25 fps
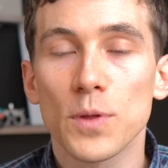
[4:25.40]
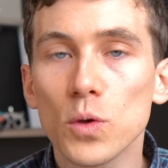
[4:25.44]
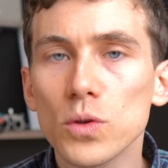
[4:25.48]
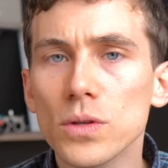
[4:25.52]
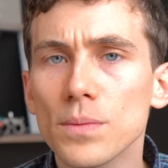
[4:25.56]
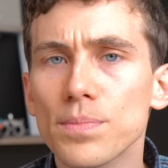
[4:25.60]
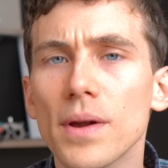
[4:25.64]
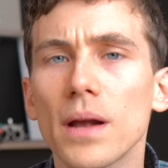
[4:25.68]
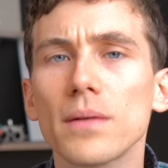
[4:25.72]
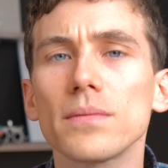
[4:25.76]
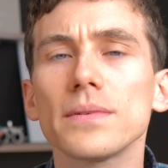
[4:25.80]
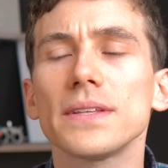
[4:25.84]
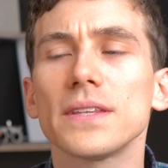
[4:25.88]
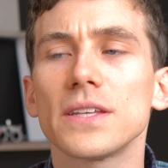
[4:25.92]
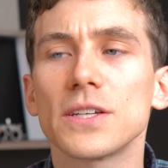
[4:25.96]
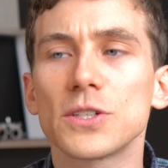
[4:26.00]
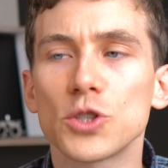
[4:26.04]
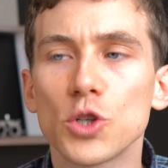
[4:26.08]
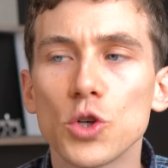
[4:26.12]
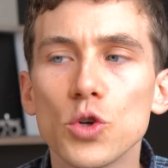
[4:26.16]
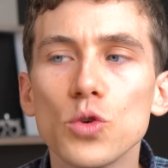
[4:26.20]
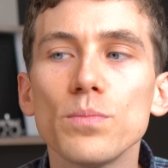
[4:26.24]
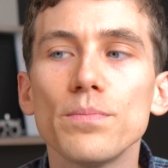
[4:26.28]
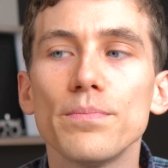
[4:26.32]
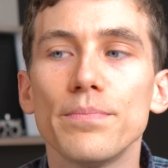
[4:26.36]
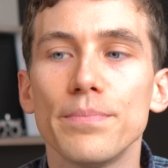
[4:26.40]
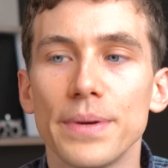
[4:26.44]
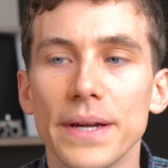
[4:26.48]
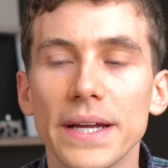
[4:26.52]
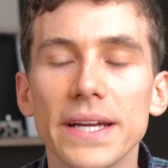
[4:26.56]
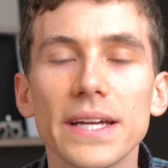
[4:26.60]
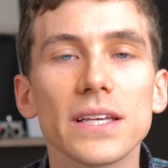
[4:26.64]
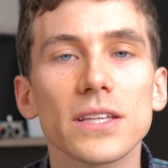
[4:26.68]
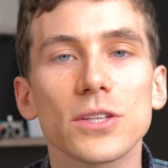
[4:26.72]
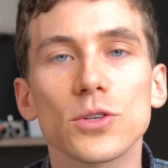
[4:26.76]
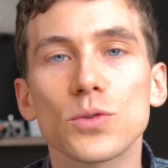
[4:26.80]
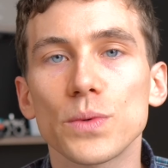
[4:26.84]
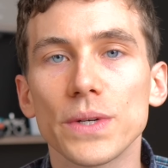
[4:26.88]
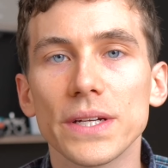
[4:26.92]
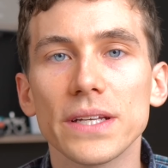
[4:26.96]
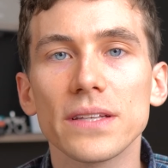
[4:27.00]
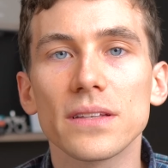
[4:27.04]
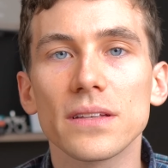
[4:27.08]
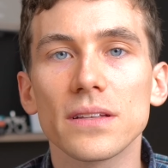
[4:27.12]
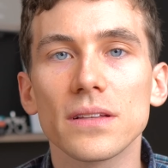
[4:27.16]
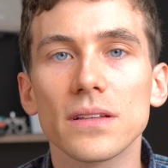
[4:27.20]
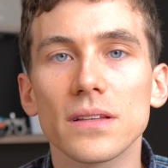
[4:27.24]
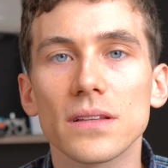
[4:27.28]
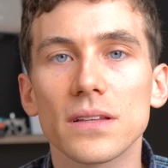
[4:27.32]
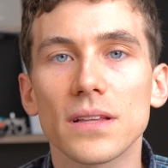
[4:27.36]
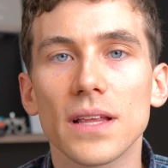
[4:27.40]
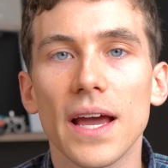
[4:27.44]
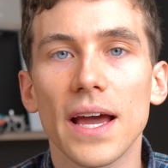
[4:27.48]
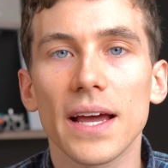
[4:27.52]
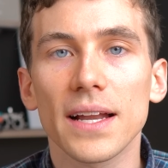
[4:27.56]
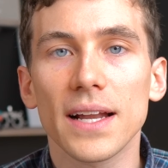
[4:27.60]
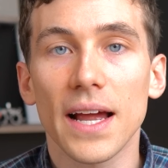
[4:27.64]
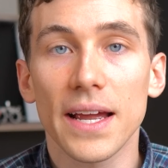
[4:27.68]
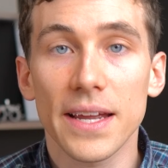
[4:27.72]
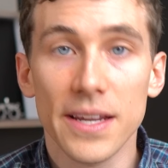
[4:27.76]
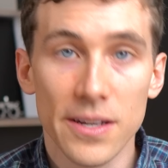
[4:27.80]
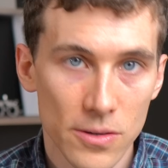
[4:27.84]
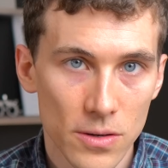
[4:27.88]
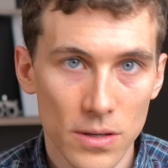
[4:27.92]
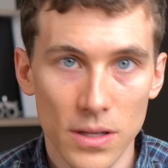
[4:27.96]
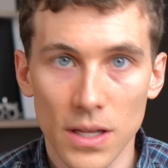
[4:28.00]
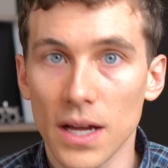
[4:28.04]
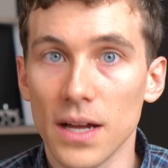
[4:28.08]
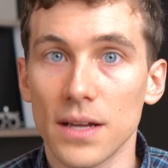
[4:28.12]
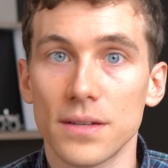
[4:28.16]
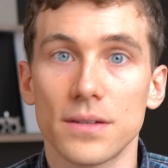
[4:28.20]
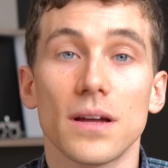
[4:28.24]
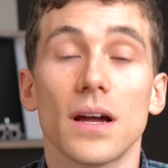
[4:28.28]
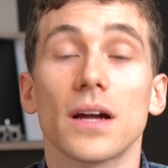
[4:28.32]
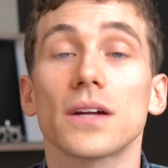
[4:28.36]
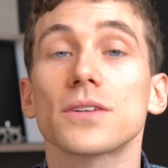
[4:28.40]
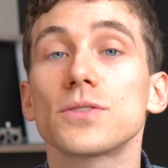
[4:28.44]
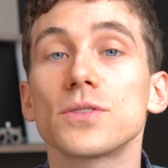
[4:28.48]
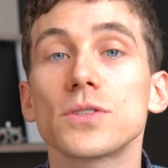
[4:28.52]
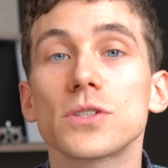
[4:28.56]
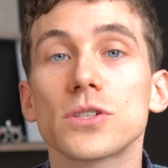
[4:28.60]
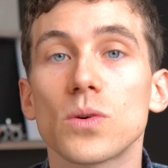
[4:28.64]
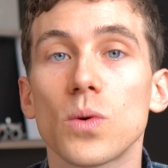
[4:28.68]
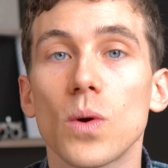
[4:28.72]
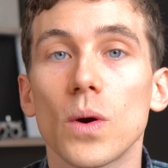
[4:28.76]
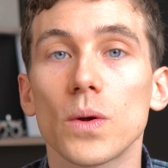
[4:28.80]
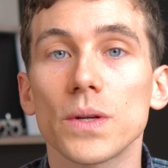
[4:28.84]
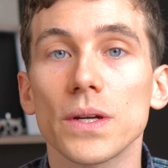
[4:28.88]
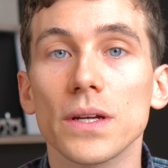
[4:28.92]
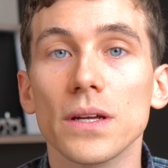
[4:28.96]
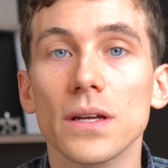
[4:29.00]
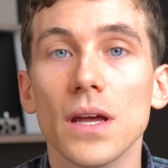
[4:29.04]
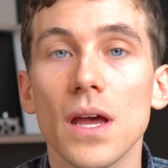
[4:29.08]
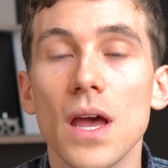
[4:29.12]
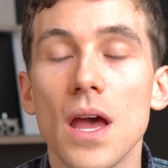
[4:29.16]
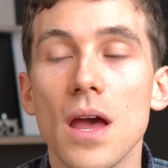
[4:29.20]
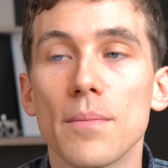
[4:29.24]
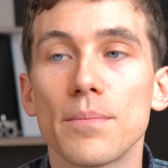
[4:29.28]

Those are probably the two biggest reasons that I hear a lot of doctors quoting,